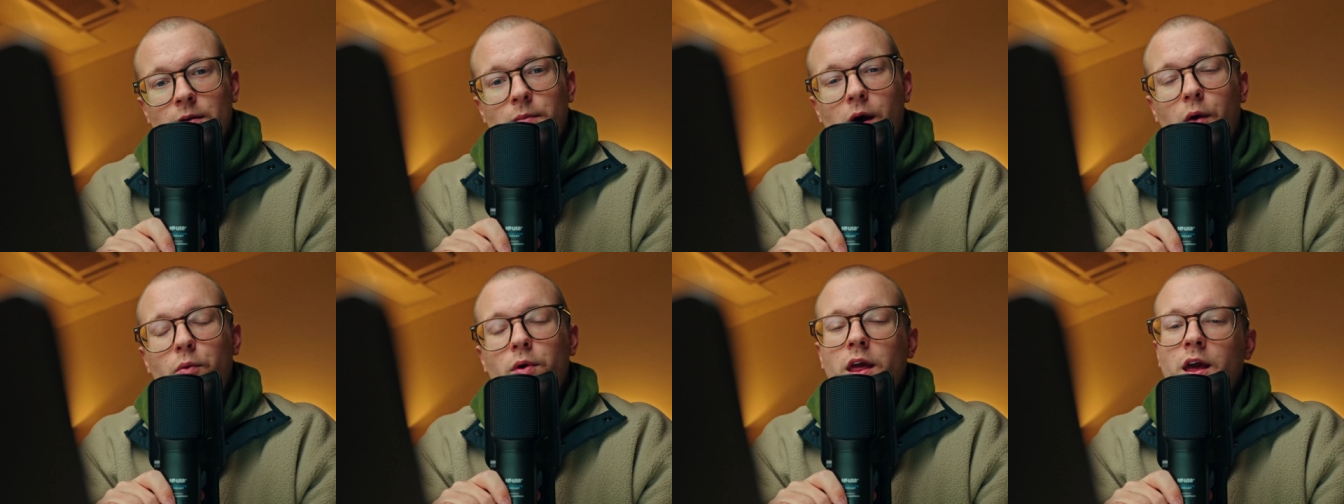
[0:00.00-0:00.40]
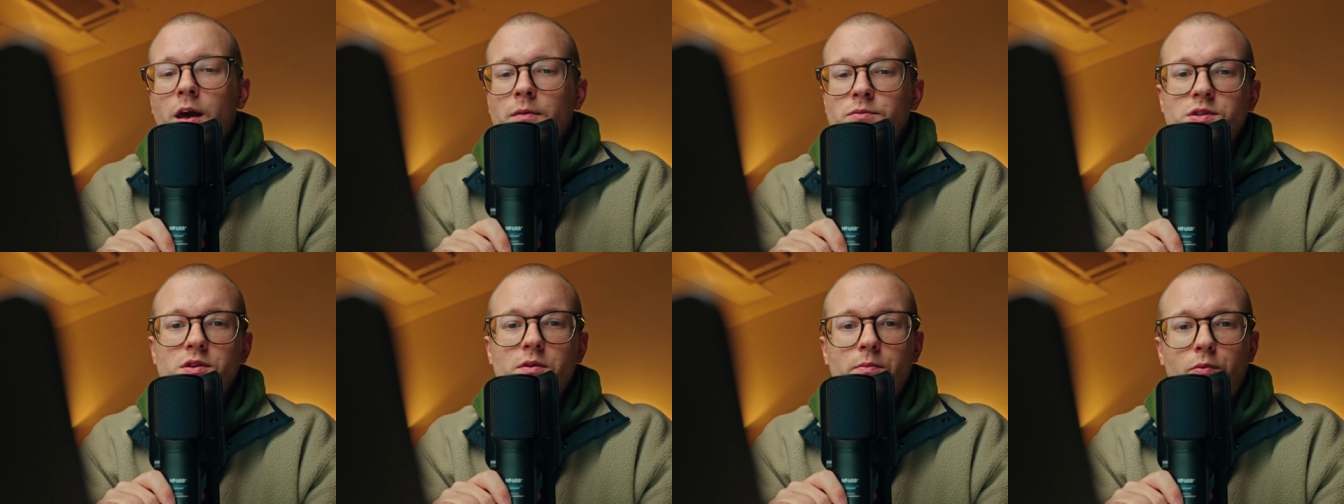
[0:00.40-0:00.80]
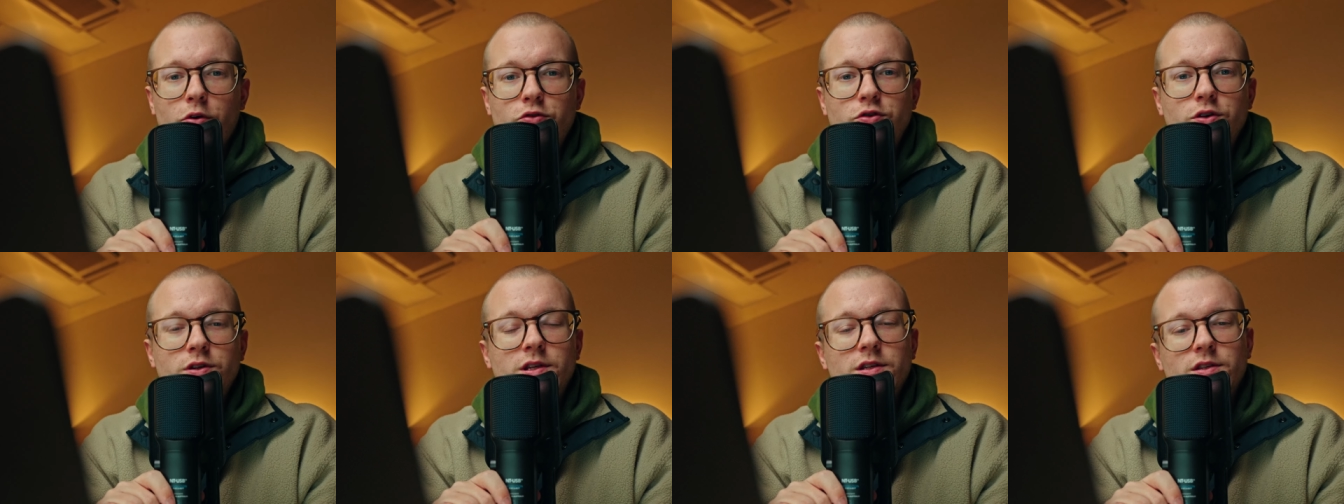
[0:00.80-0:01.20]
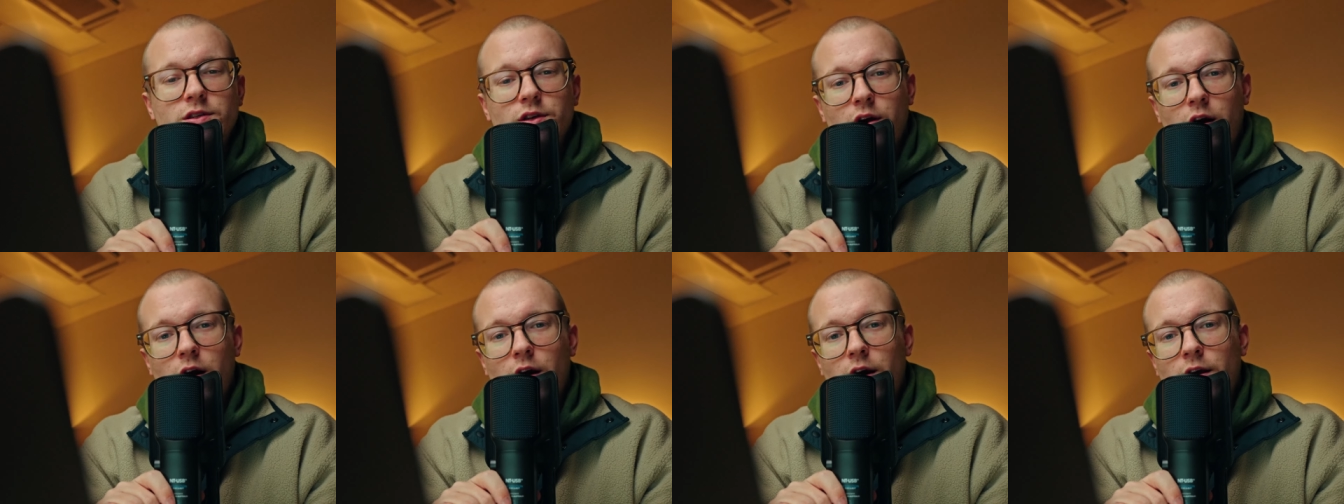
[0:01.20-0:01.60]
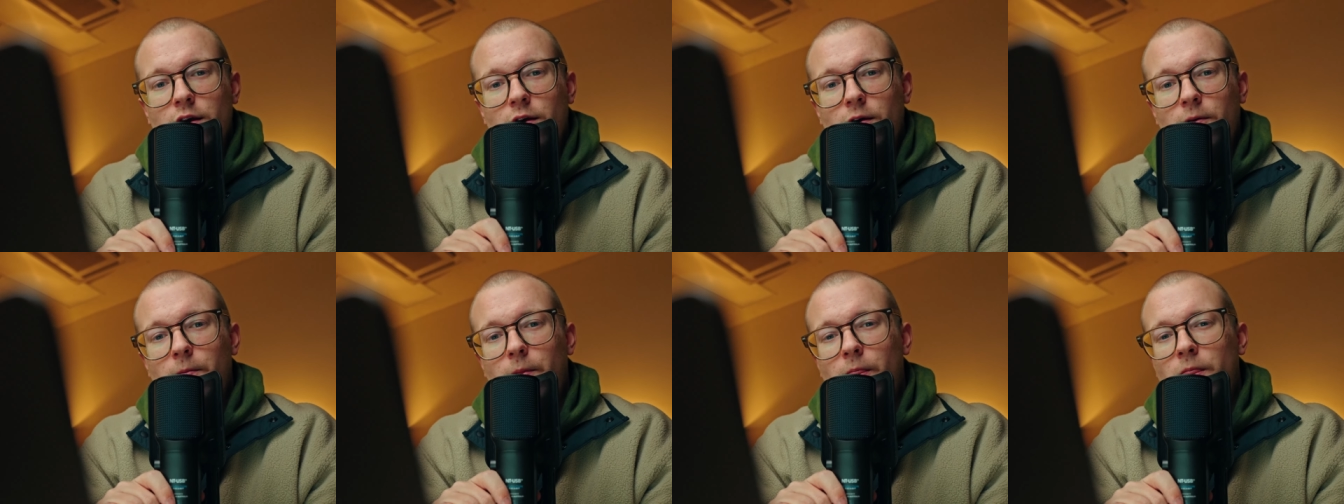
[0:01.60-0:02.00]
But when it comes to the portraits in
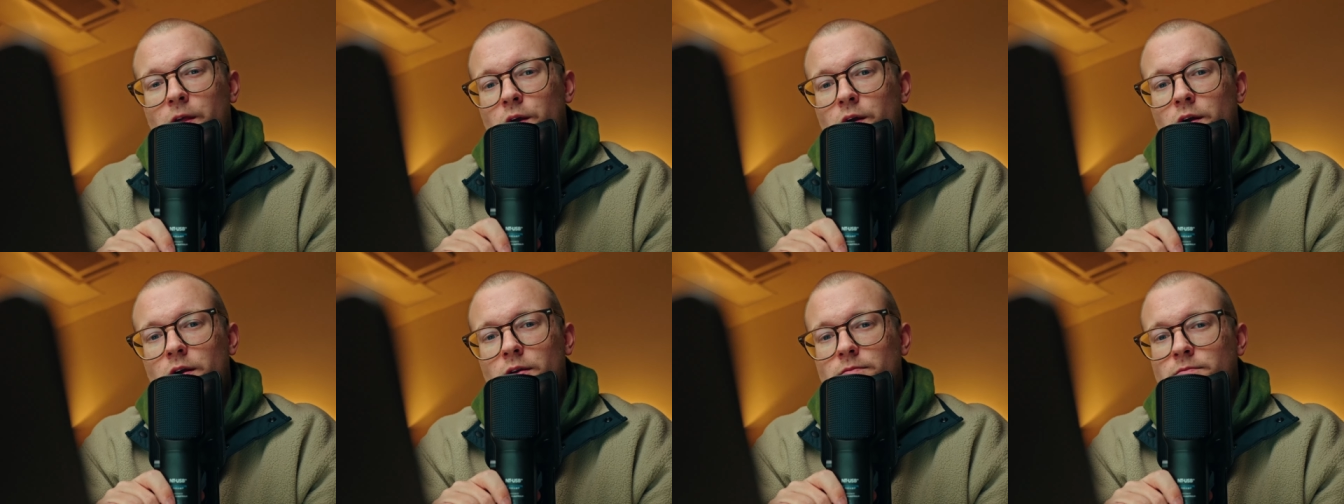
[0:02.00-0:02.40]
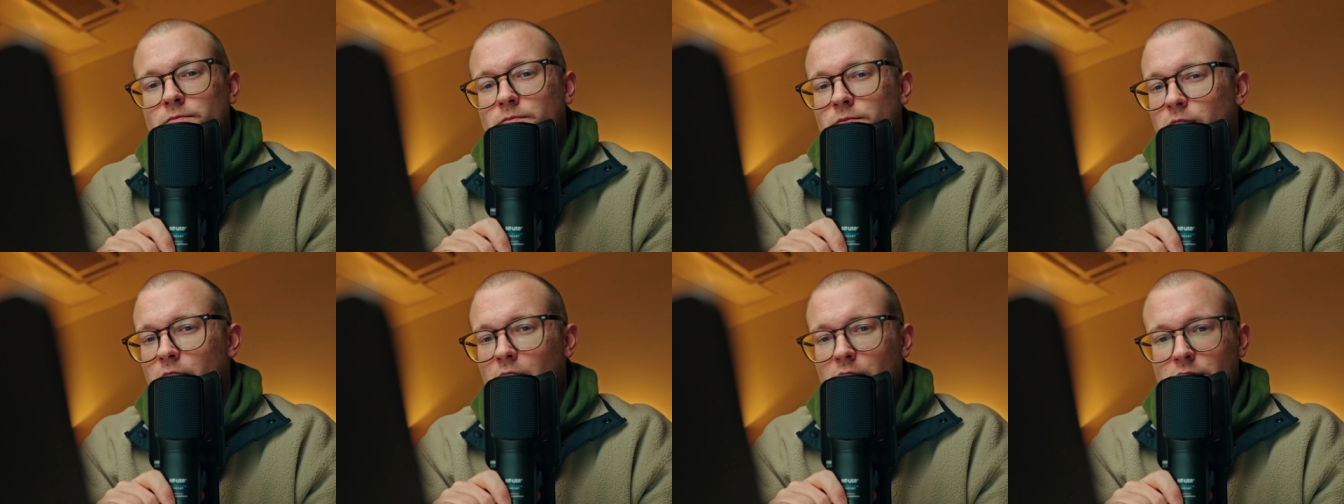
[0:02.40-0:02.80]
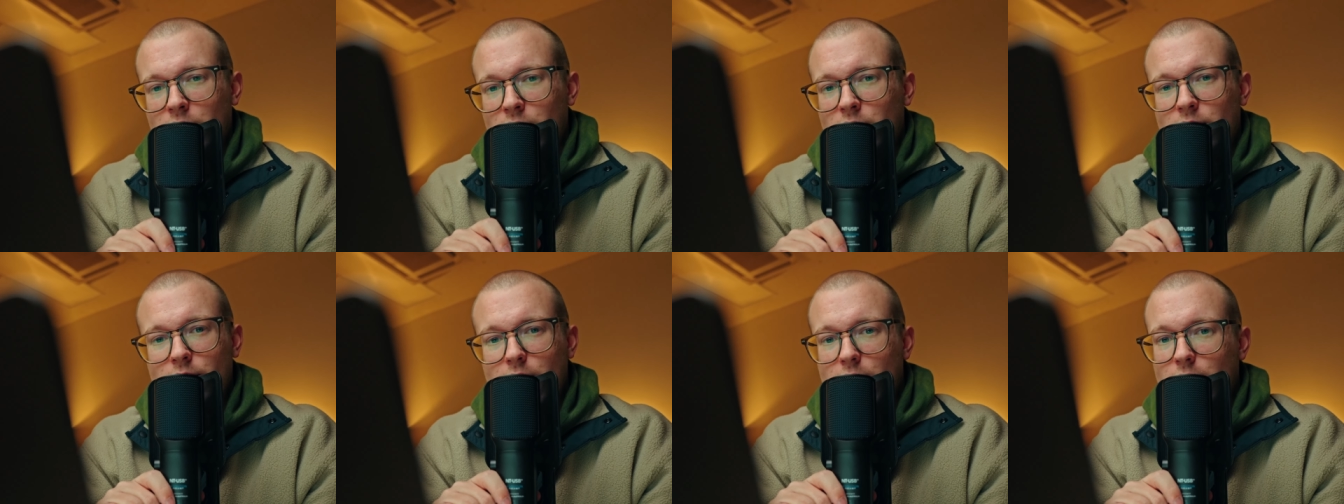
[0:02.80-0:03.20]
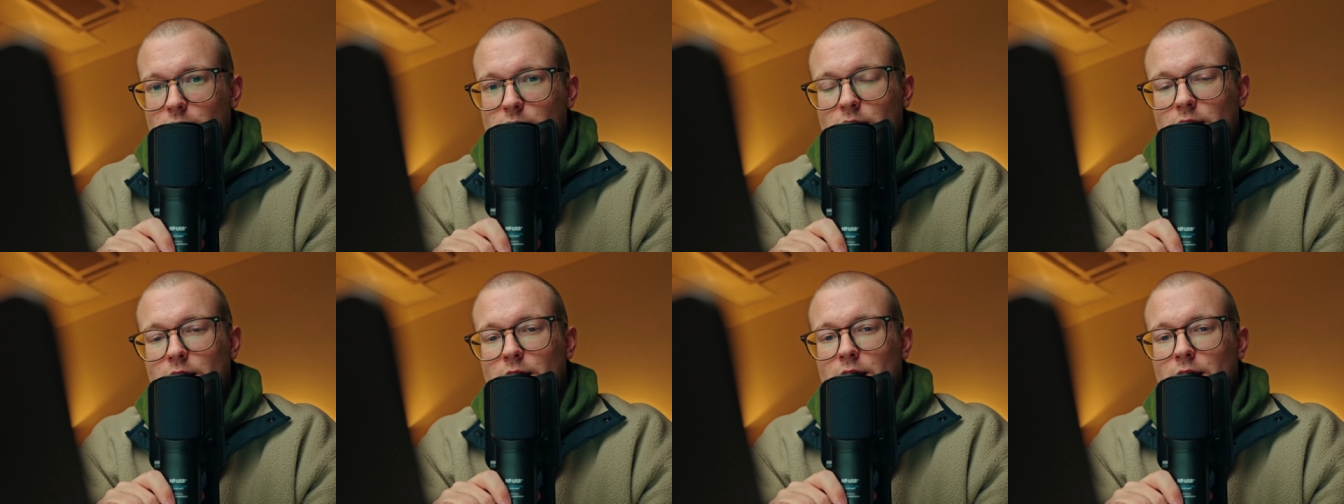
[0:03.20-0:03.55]
Sicario, they're nothing alike.